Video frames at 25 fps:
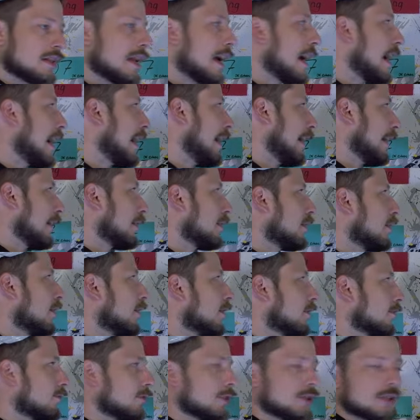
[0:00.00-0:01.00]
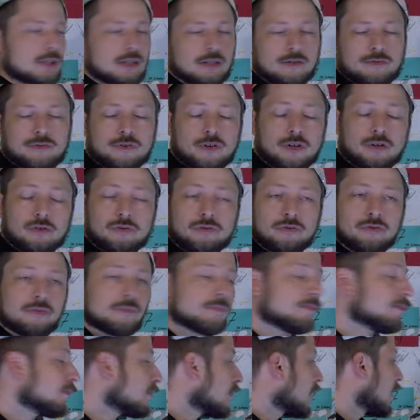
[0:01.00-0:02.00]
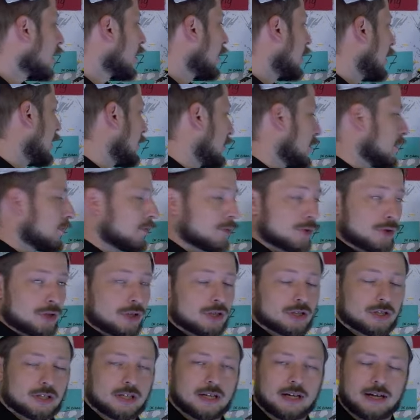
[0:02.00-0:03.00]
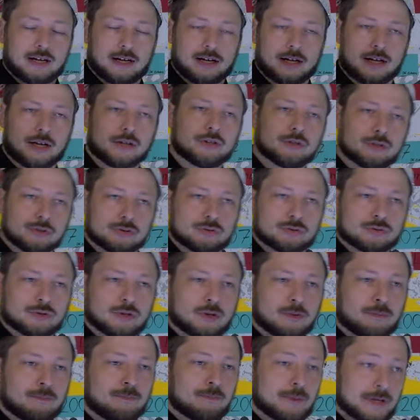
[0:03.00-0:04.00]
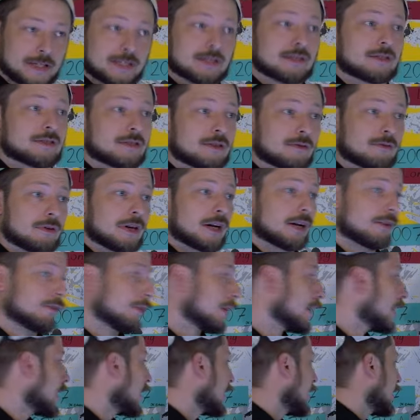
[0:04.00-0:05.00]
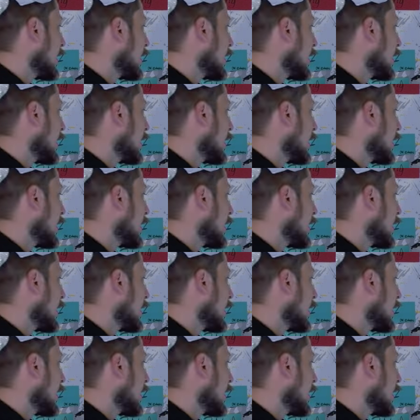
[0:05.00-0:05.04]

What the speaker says: had on Christian IV. Now this was just a usual business inquiry.